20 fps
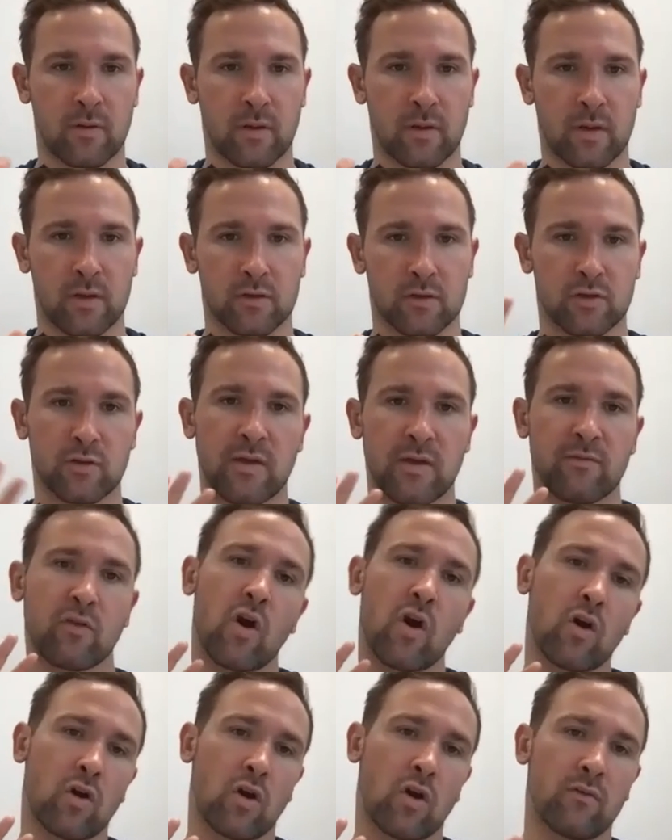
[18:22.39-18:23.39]
So they've
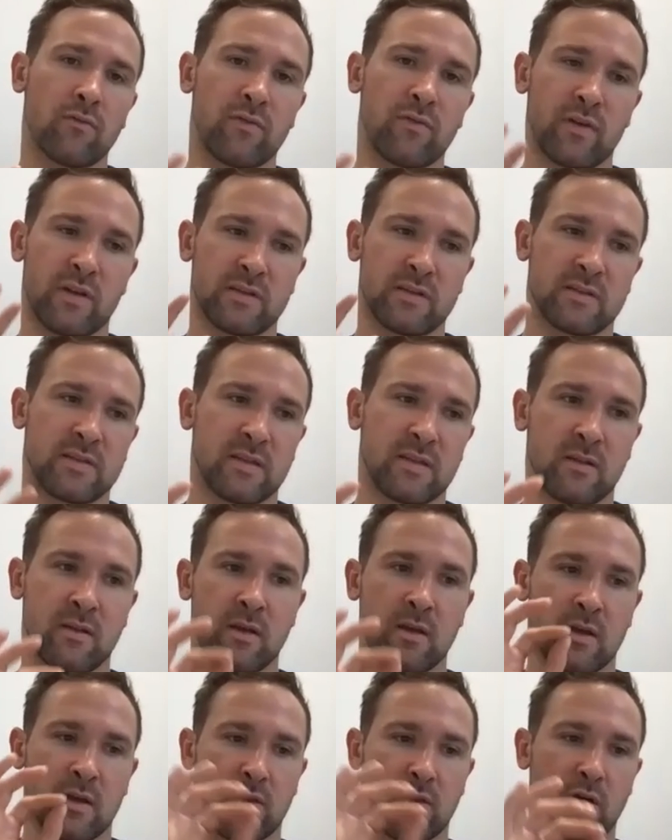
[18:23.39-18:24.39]
got confidence in
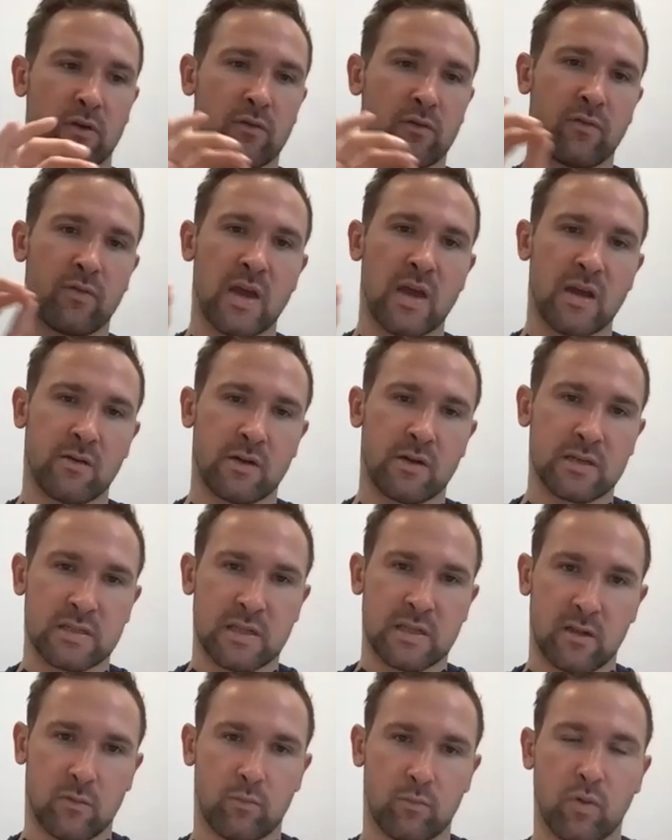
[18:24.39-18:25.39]
those various
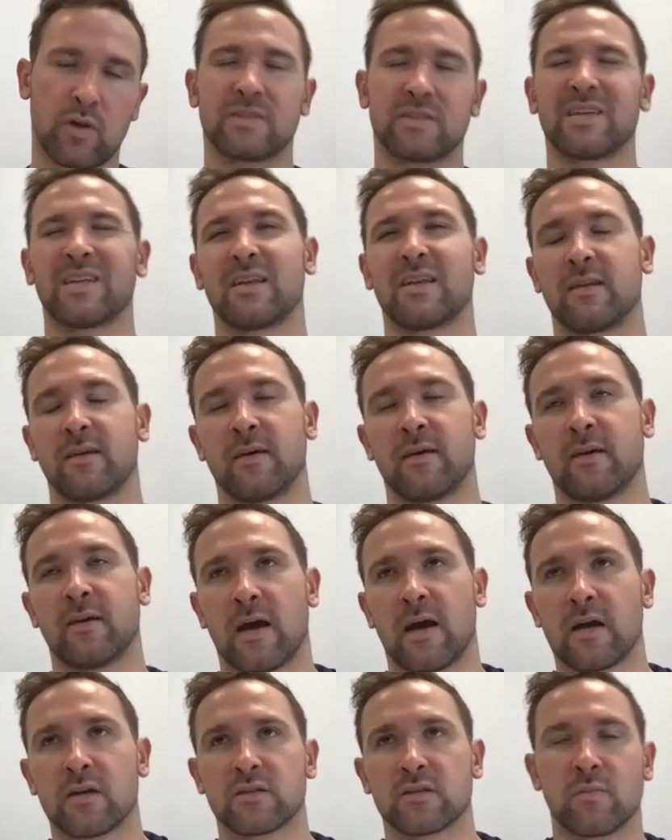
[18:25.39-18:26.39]
little points. And
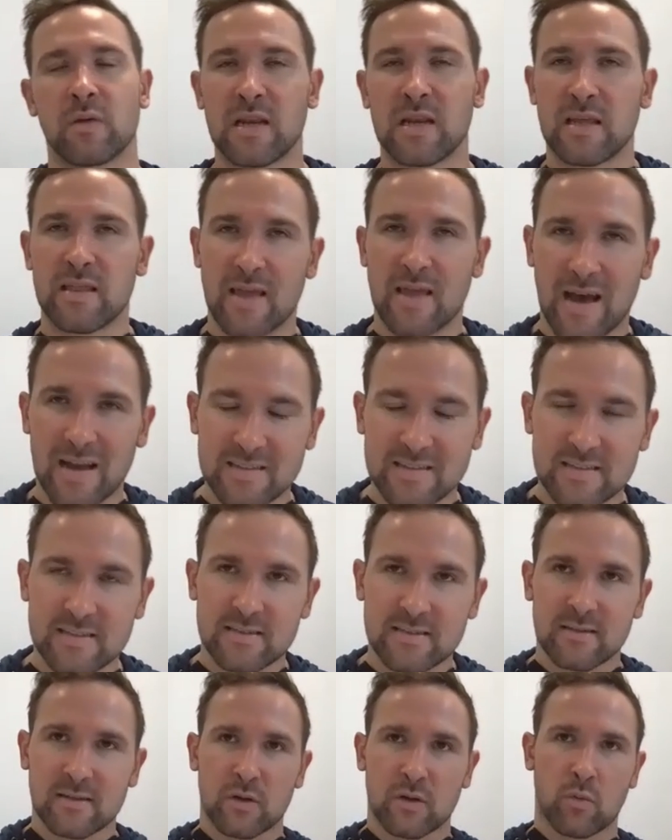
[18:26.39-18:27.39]
ultimately,
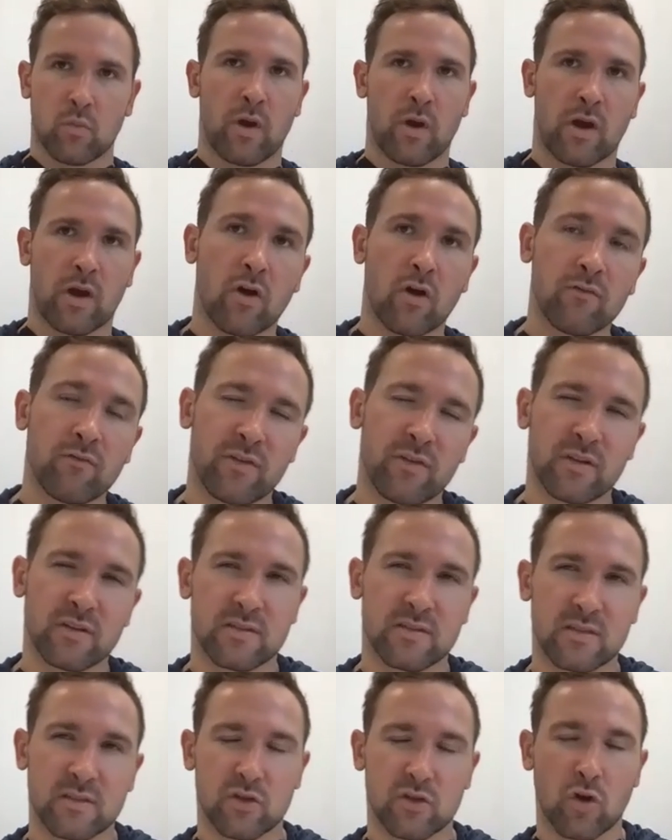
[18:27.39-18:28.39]
that's where
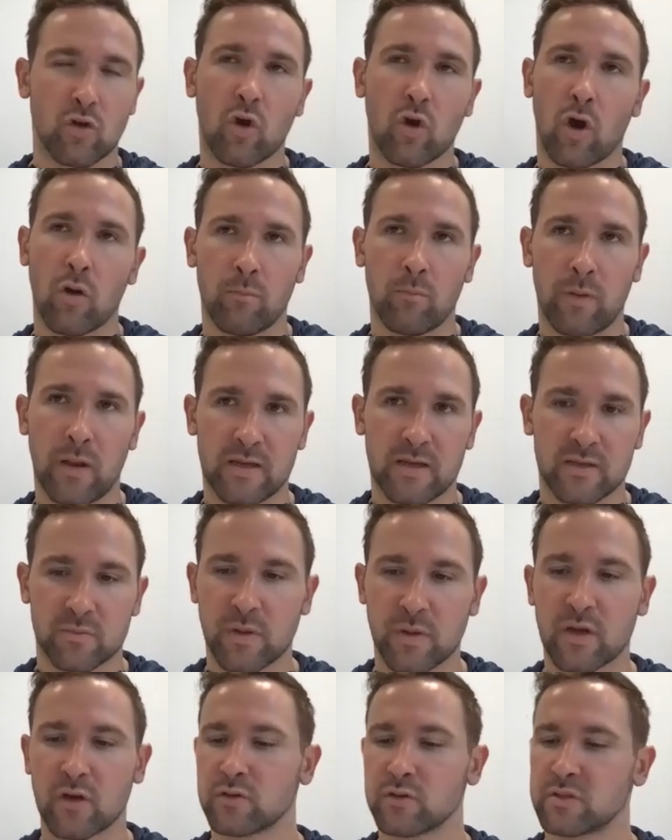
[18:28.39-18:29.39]
confidence is so complex,
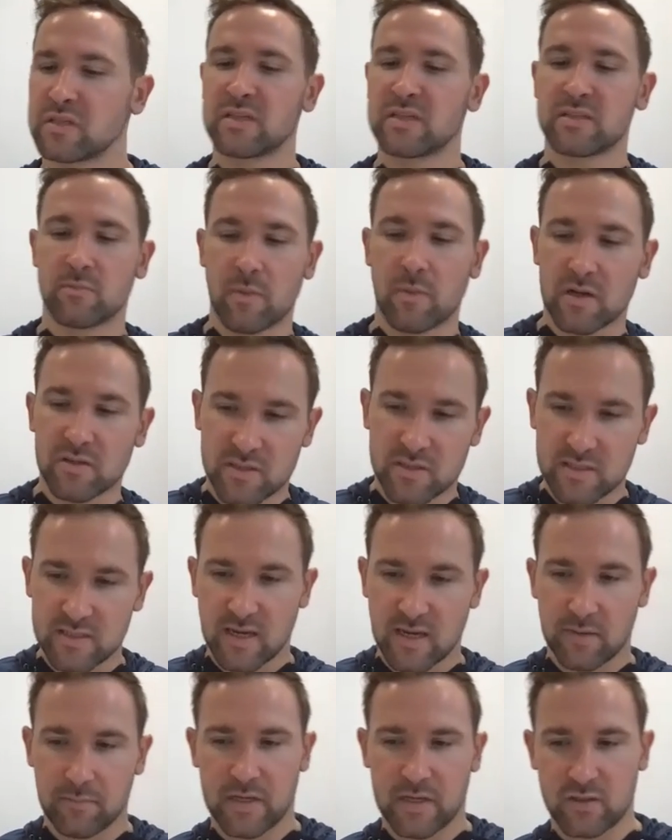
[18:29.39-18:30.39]
because it is
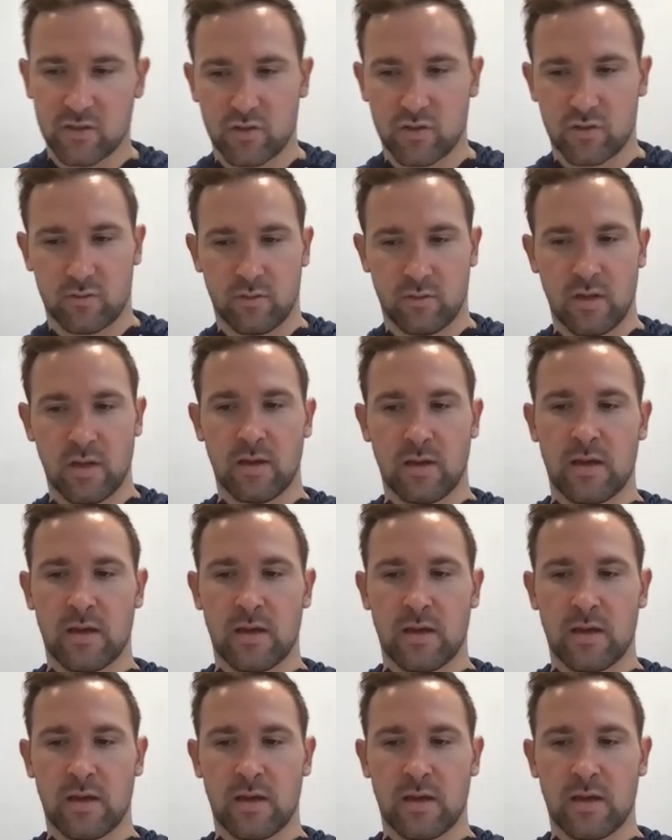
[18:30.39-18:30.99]
multidimensional.